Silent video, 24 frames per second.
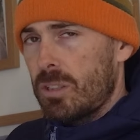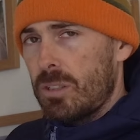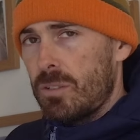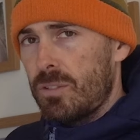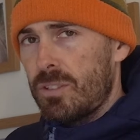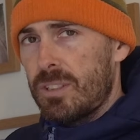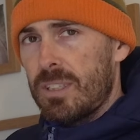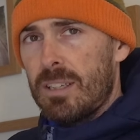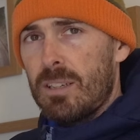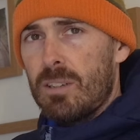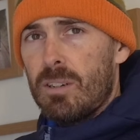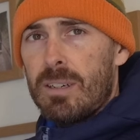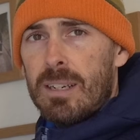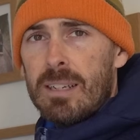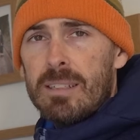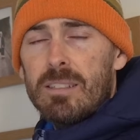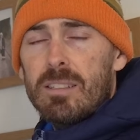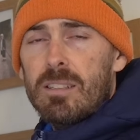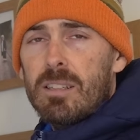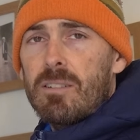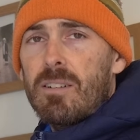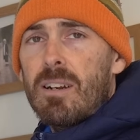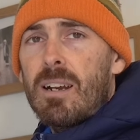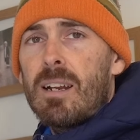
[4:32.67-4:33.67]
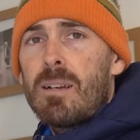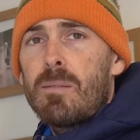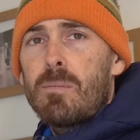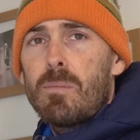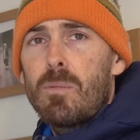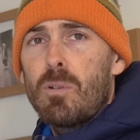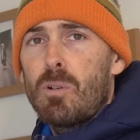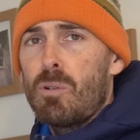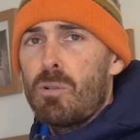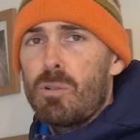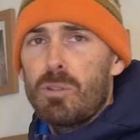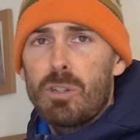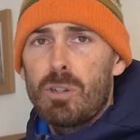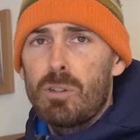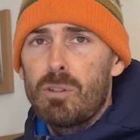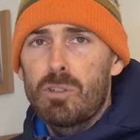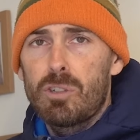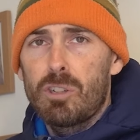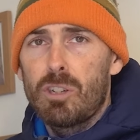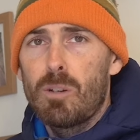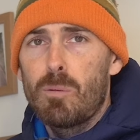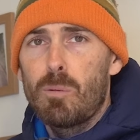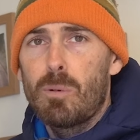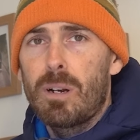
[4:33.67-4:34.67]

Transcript: you've seen it on Instagram or YouTube,